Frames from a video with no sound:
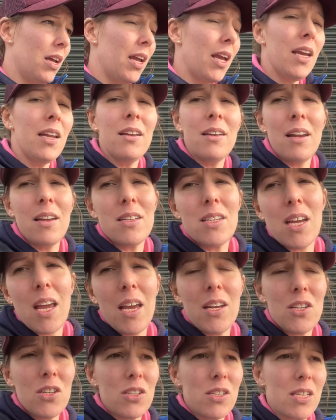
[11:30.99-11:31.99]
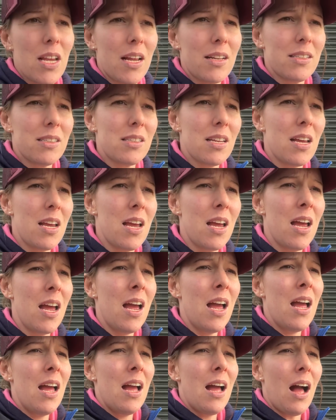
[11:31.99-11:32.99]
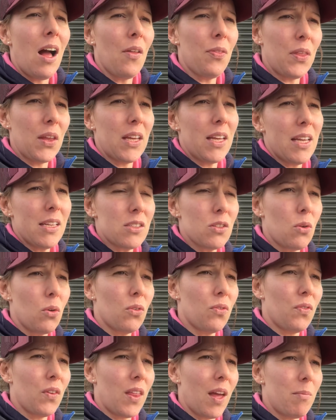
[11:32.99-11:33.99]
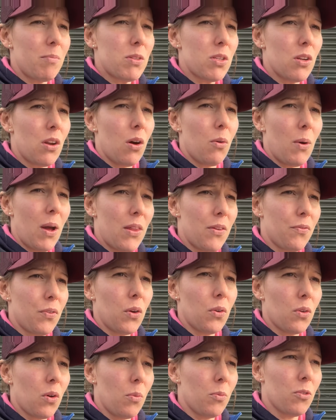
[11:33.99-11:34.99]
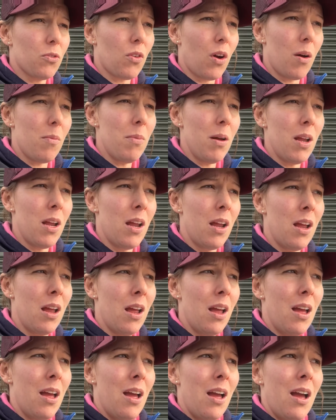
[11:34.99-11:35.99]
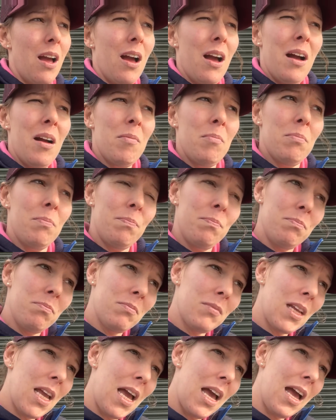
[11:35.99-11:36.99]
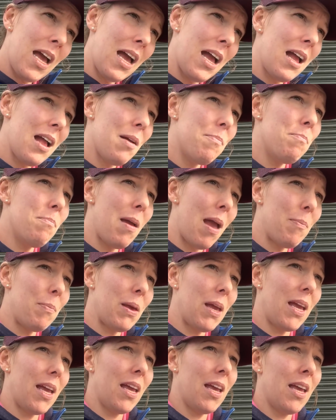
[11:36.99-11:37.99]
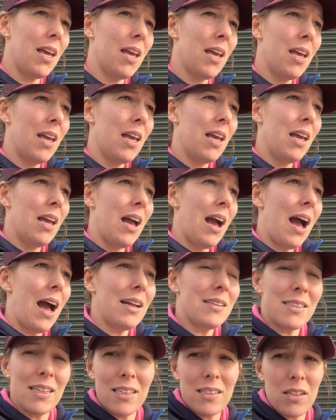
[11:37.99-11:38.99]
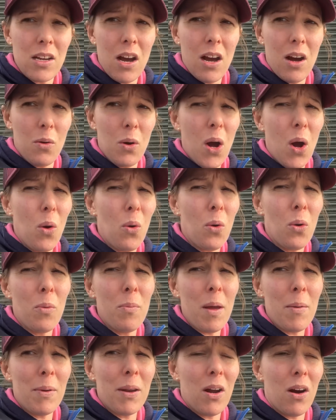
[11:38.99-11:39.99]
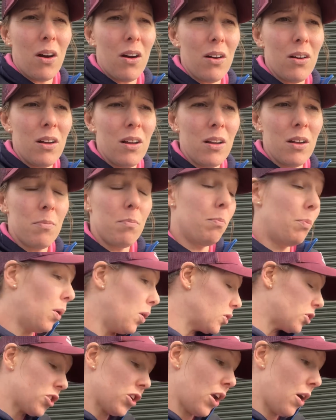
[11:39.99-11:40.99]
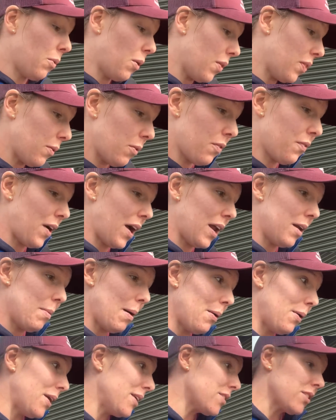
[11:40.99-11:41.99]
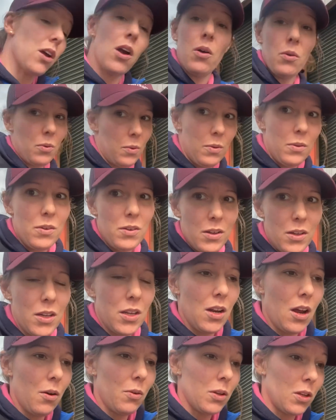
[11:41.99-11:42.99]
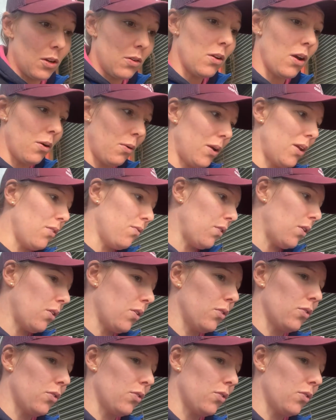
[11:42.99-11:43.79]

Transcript: in an educational sense, I think it's good for them to know where the food comes from. Maybe I did go, or maybe not, but do you know what? They were fine about it, so you know where your food comes